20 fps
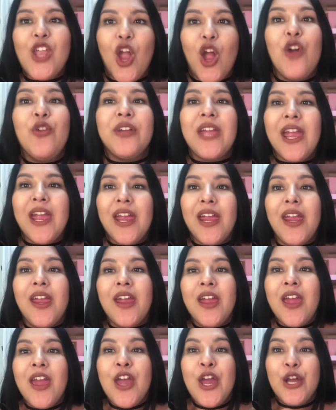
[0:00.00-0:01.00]
Okay,
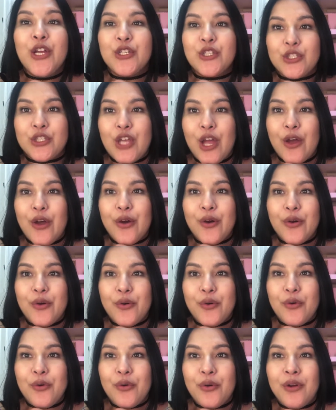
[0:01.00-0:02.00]

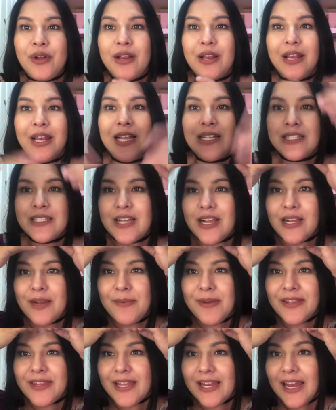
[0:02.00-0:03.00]
so let's talk
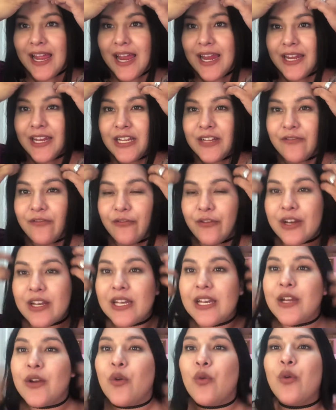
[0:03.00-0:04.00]
about the lighting
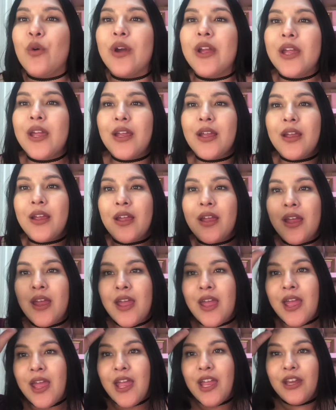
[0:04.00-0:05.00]
really quick.
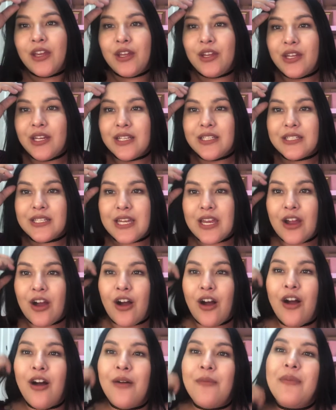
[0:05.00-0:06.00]
You can see
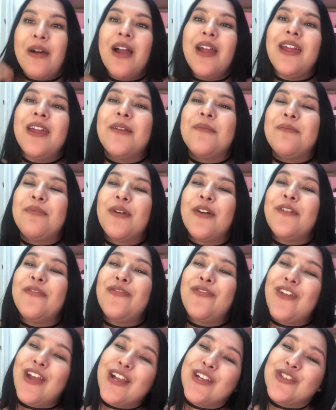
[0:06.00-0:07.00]
all my
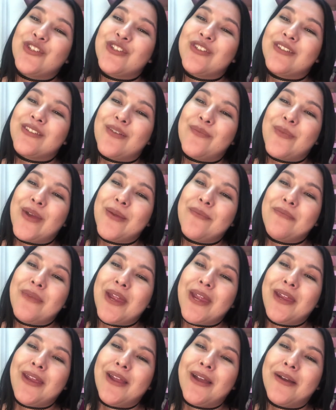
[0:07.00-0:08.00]
imperfections on my
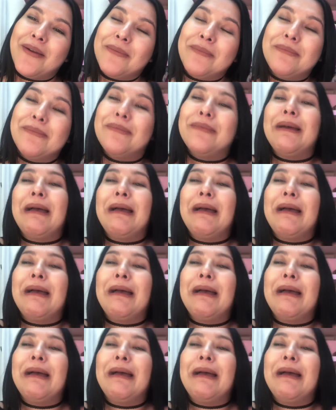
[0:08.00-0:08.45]
makeup.